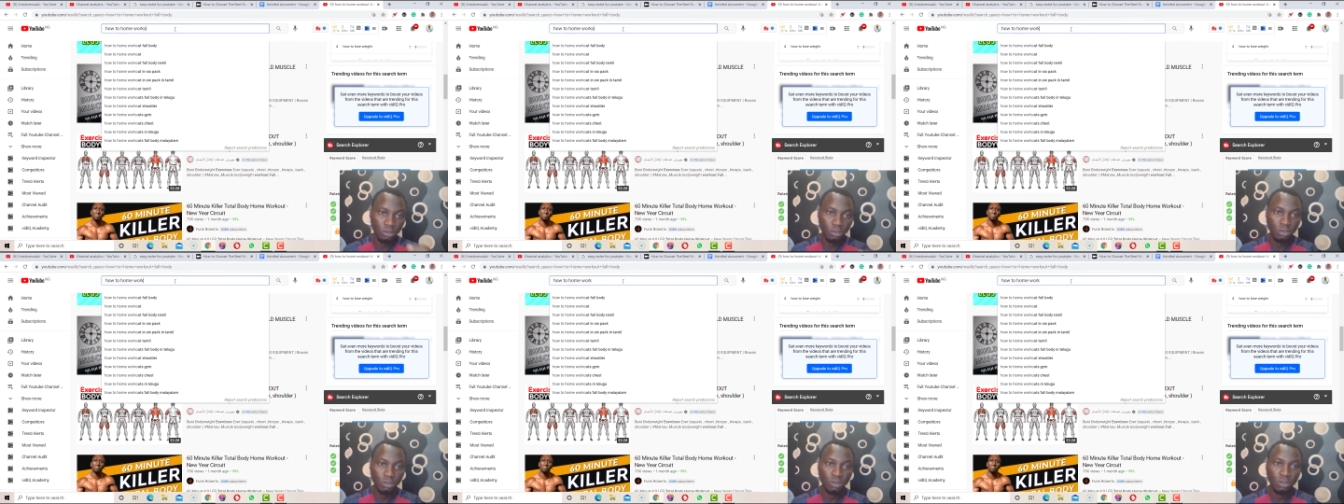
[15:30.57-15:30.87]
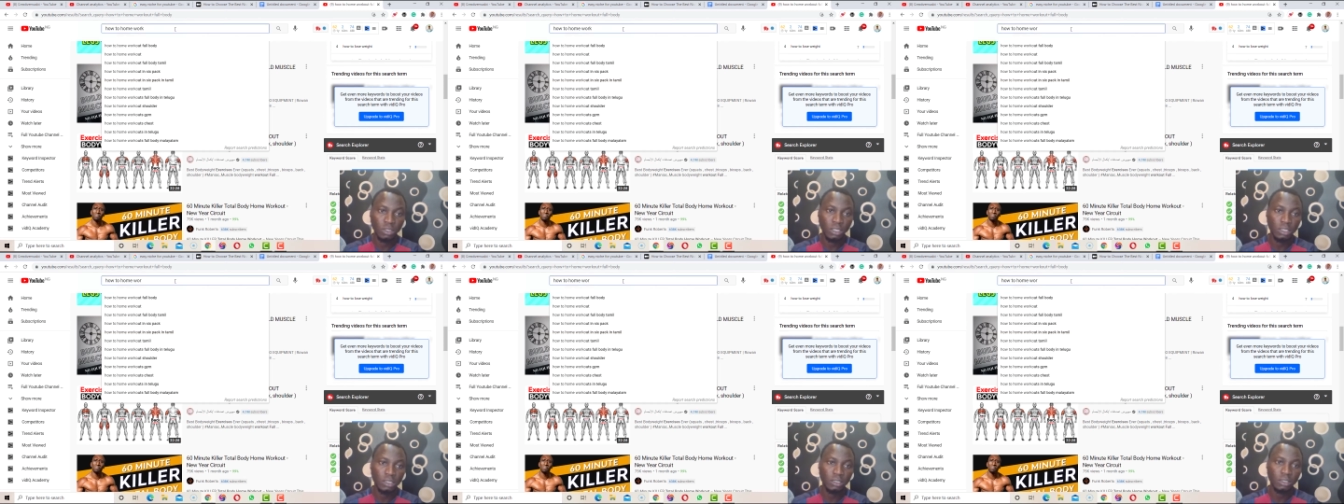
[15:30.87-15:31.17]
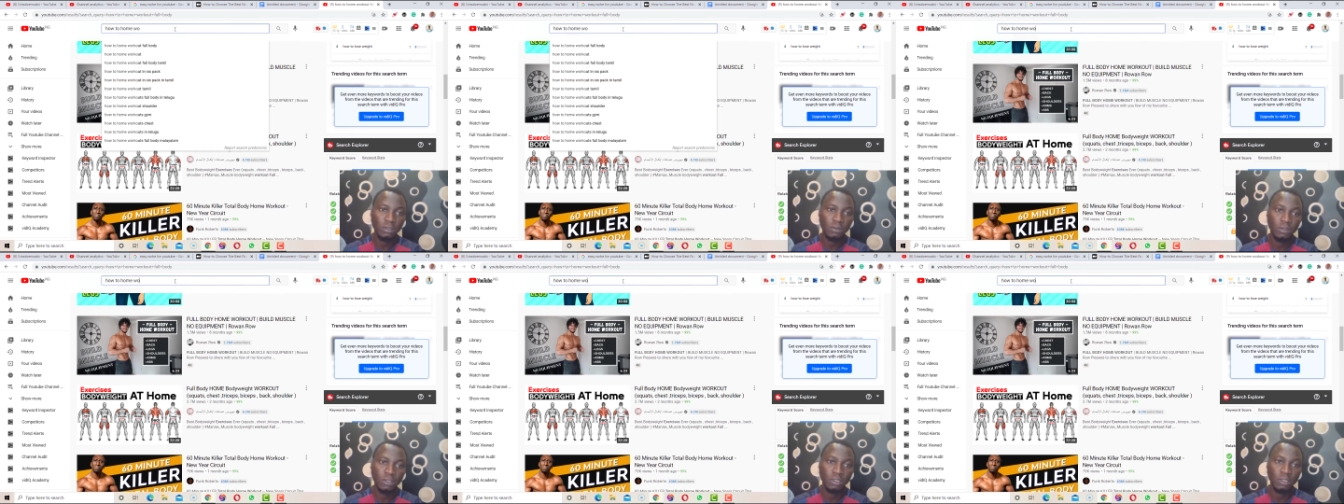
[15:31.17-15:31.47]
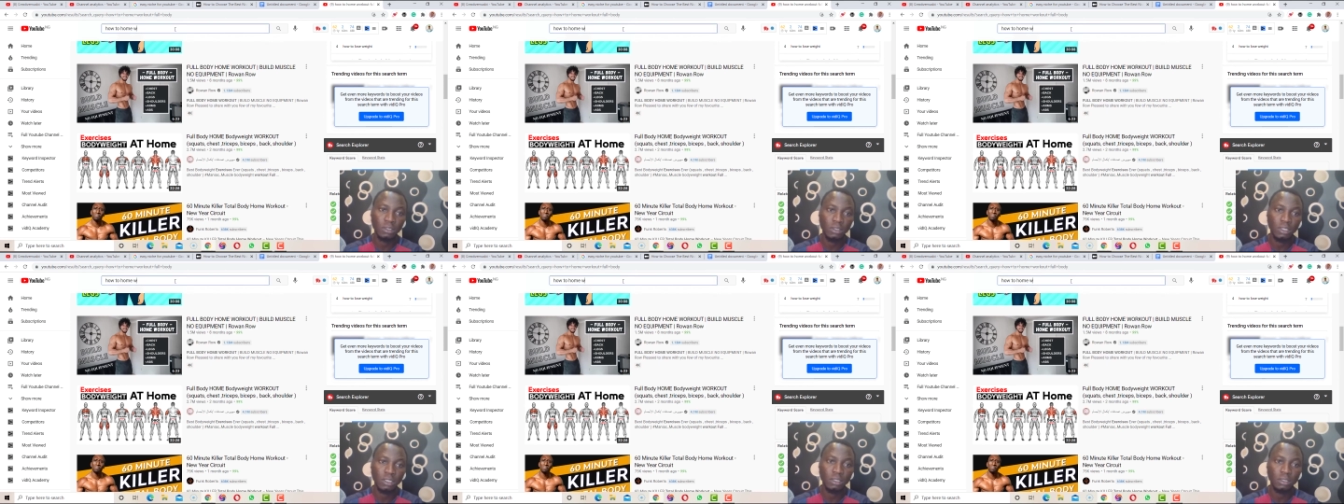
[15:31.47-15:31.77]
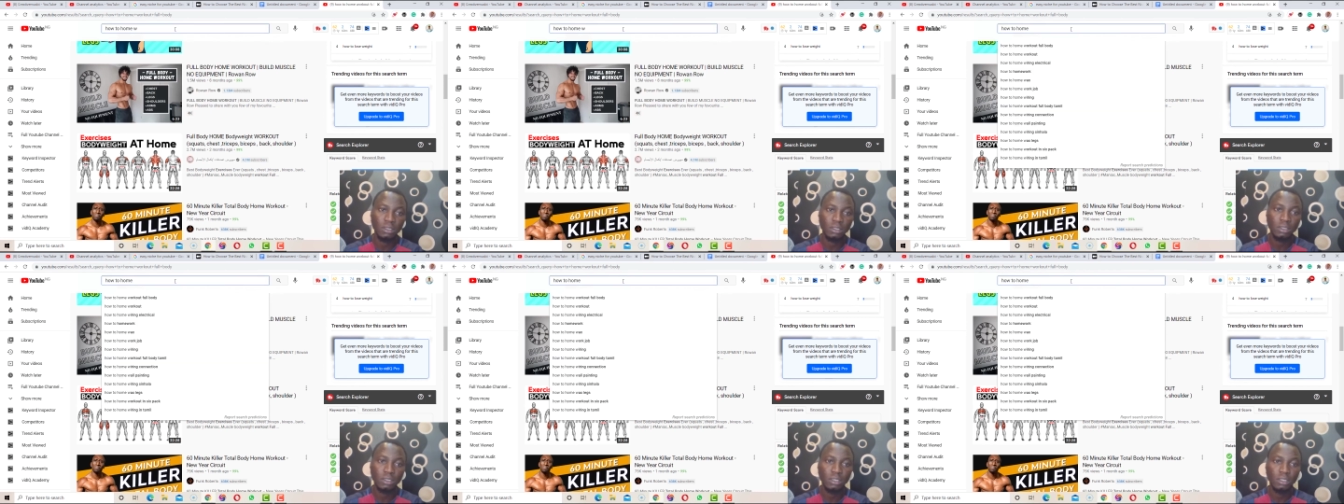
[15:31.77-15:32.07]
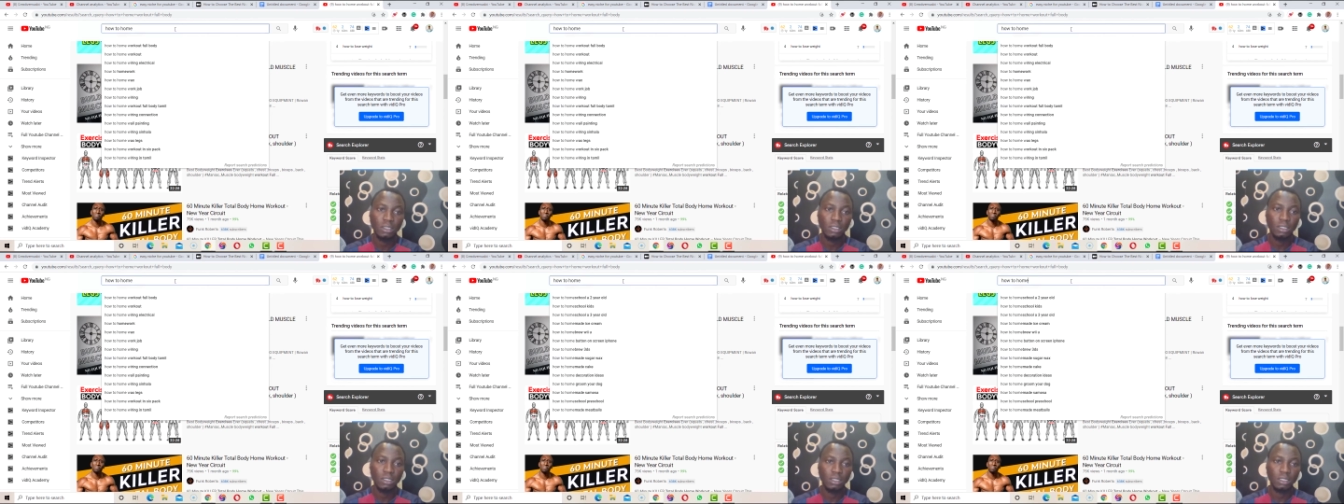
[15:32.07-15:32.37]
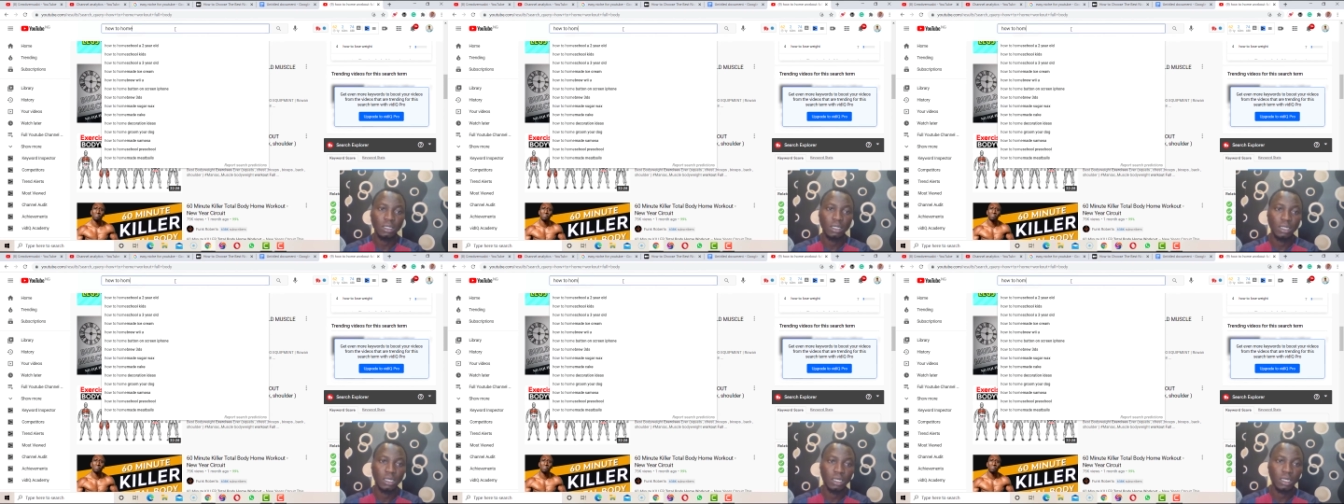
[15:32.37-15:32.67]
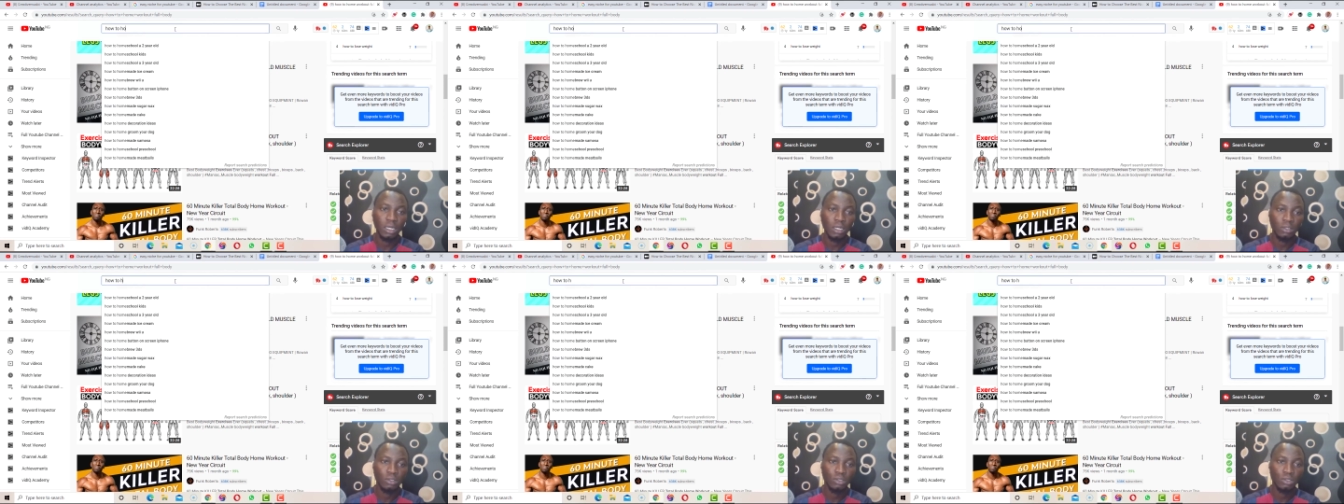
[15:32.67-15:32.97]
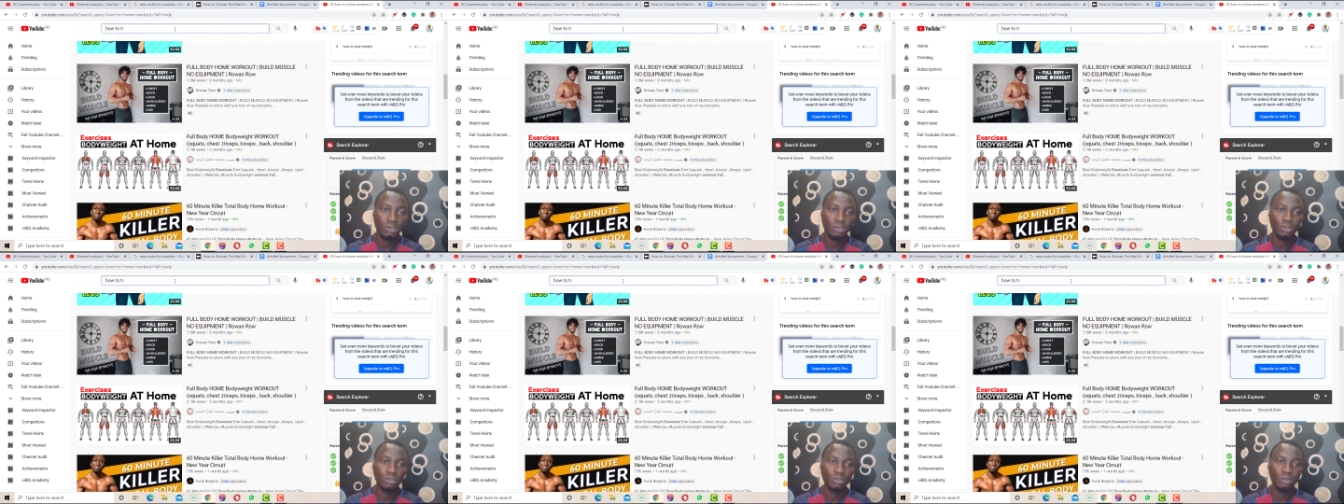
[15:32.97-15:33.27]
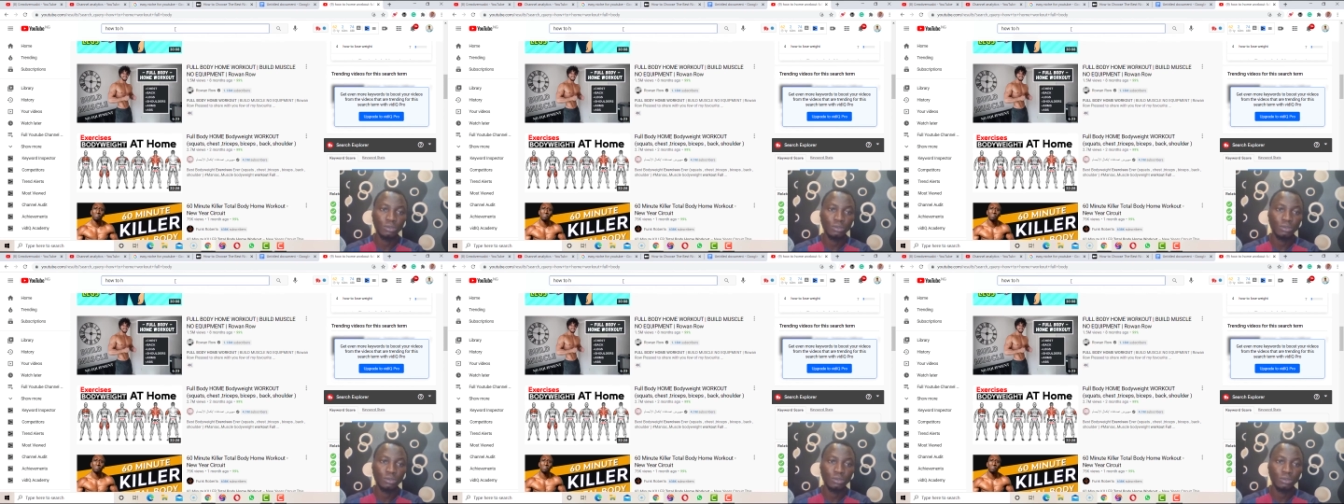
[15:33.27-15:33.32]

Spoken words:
So let's say for instance, how to